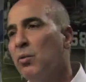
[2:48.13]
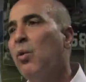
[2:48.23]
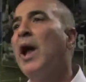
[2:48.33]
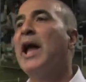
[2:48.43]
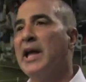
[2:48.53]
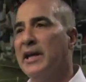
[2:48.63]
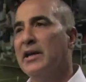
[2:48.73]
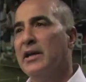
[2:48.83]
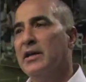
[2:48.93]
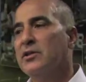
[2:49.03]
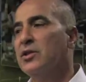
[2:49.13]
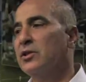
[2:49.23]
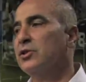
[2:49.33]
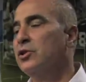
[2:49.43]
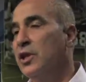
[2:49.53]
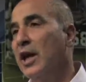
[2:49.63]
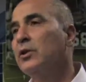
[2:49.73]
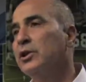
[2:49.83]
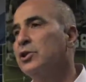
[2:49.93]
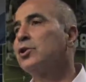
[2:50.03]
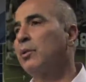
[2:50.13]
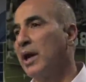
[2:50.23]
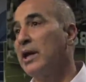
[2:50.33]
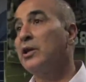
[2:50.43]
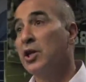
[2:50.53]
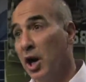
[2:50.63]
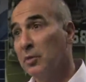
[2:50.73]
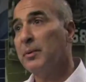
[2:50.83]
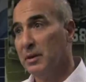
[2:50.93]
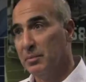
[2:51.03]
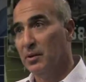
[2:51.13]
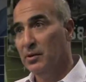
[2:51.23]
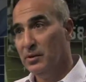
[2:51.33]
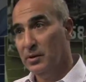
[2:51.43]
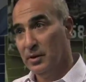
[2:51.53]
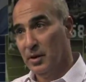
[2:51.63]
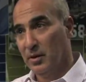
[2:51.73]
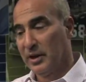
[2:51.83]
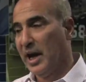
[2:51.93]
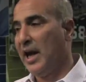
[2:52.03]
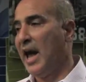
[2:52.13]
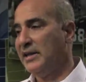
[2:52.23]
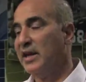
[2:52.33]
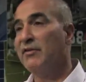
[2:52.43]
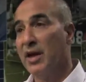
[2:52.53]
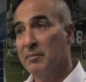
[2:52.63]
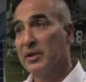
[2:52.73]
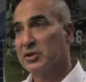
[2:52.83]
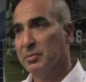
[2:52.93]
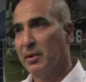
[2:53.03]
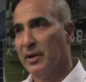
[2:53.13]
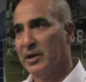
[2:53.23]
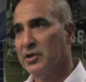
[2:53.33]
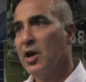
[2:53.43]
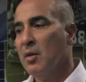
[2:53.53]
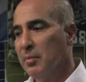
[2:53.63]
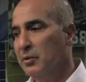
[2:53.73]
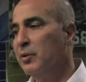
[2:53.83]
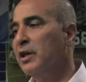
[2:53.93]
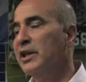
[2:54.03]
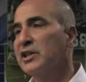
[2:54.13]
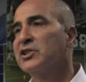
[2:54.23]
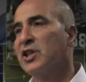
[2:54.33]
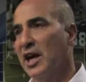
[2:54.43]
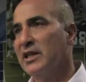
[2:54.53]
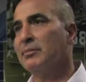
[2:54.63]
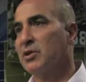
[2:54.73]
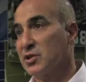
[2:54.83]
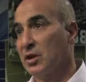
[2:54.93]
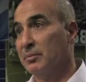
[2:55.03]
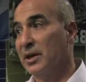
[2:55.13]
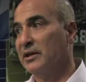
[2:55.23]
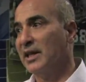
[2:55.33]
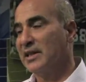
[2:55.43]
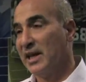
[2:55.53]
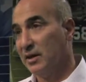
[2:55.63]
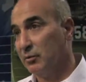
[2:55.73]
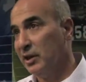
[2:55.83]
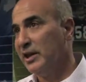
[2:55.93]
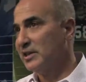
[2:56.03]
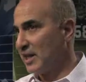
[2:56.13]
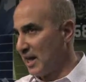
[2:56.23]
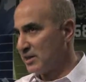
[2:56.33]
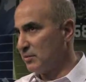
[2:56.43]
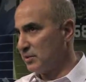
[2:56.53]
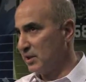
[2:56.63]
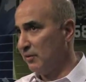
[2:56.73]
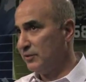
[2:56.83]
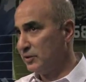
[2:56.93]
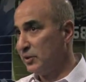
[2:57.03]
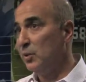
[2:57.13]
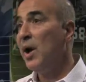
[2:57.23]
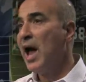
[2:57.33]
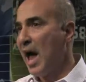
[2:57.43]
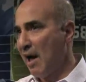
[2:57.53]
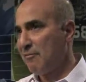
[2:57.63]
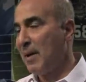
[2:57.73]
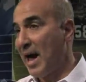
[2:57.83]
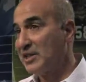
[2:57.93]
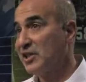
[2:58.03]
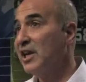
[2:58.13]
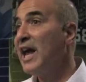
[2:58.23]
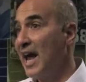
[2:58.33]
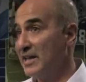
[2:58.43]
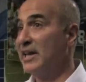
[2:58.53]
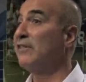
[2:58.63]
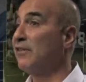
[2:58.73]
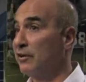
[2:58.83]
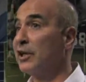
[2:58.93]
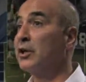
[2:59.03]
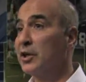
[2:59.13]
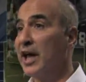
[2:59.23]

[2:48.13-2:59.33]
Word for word: way to not only train young people, okay, and give them experience, but really assign them to something that they can really attach themselves to, have passion, and get very good